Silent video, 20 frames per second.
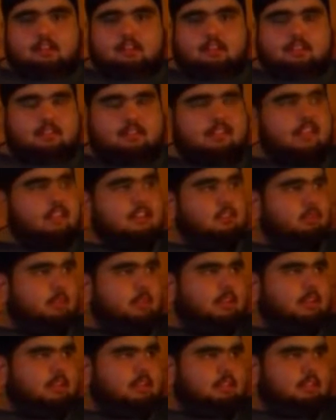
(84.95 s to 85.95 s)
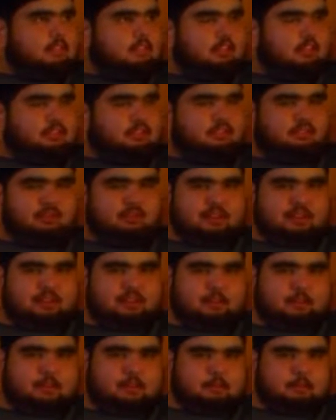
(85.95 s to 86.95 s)
This next week is also going
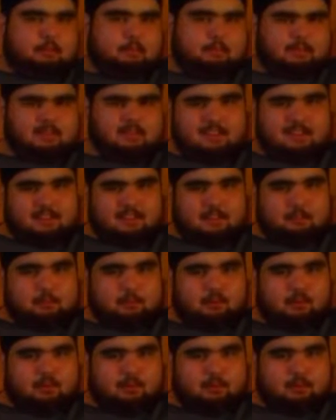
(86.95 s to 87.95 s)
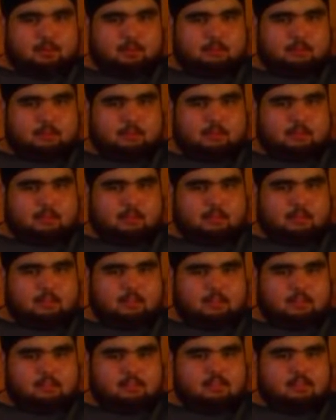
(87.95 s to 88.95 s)
to be a pretty boring week
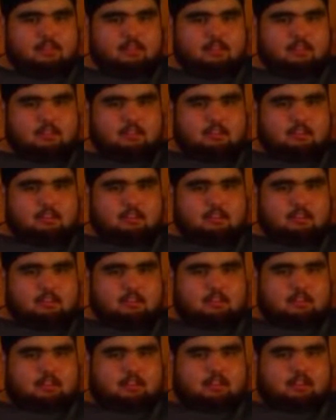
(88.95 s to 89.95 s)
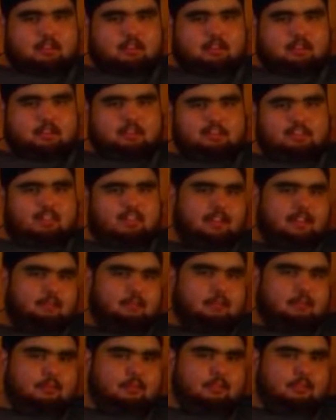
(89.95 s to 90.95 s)
because uh, I still
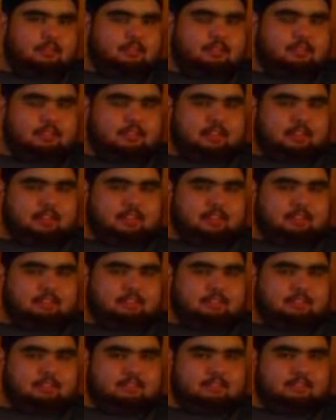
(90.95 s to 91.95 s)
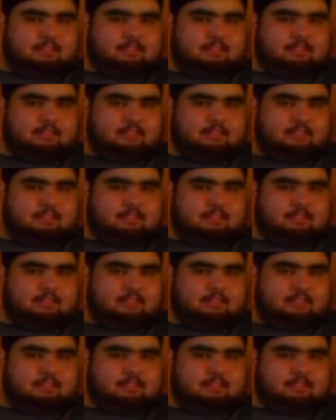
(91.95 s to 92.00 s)
have one thing left.